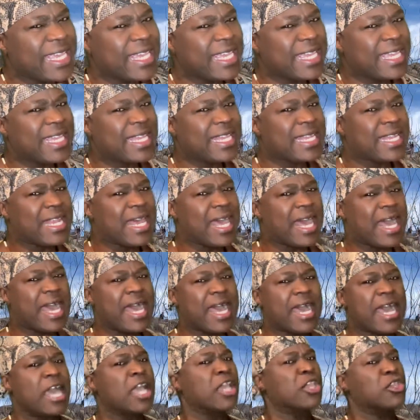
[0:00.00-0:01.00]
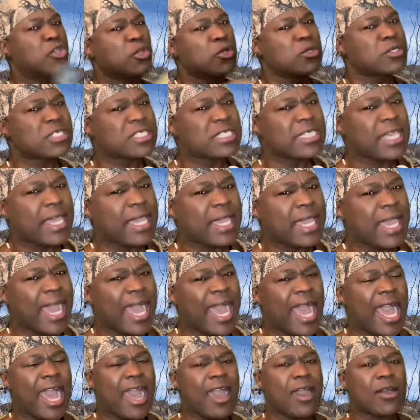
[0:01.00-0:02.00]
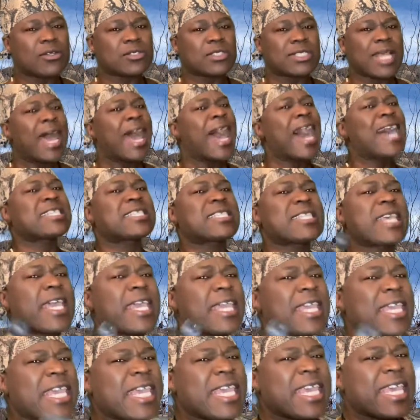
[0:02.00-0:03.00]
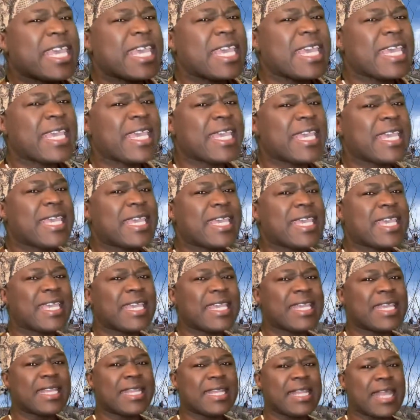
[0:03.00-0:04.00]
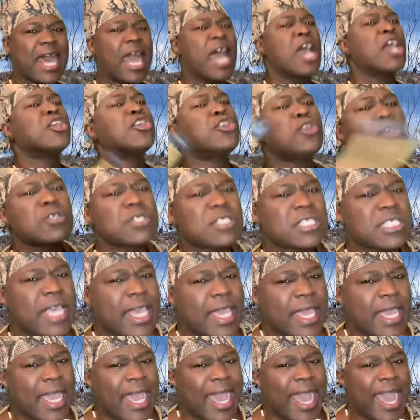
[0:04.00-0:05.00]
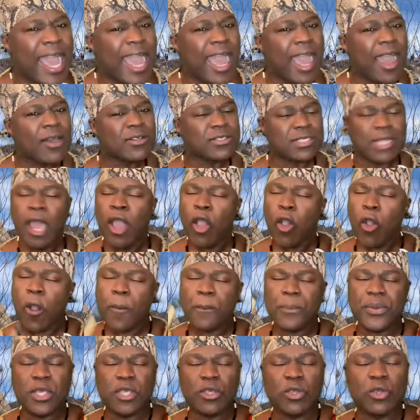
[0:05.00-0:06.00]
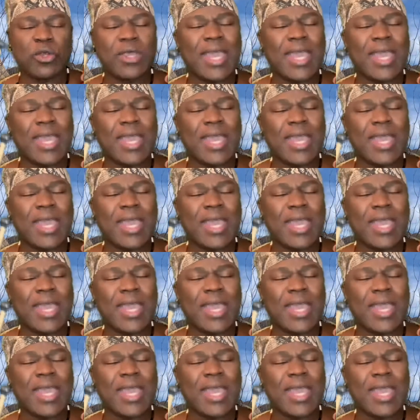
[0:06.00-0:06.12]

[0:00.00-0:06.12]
in, you say out. I say in, you say out. Opi yu